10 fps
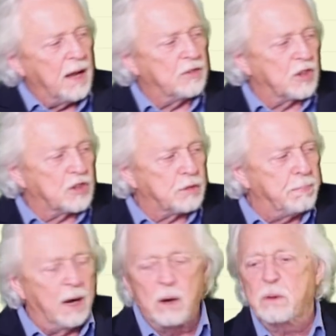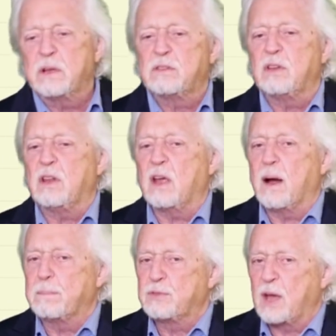has exploded to the
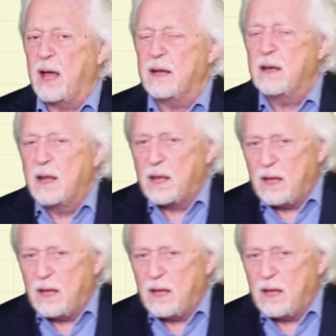upside.